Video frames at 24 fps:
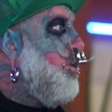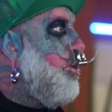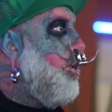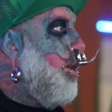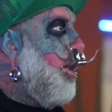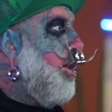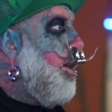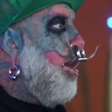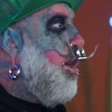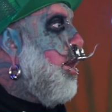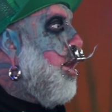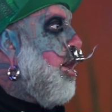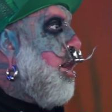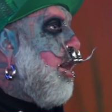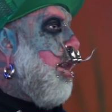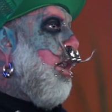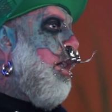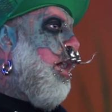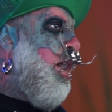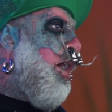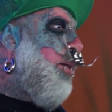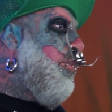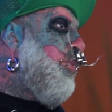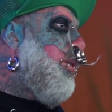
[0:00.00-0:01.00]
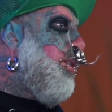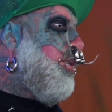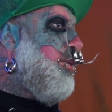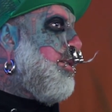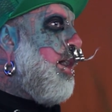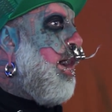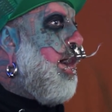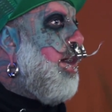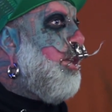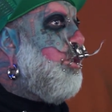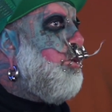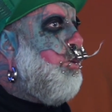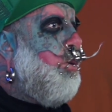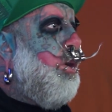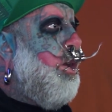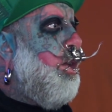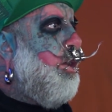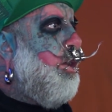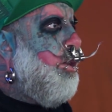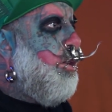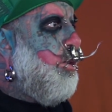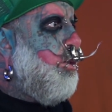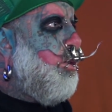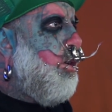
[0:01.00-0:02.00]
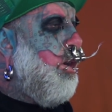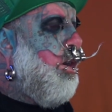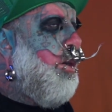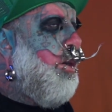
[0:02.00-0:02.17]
she's like, I'm gonna die at 23.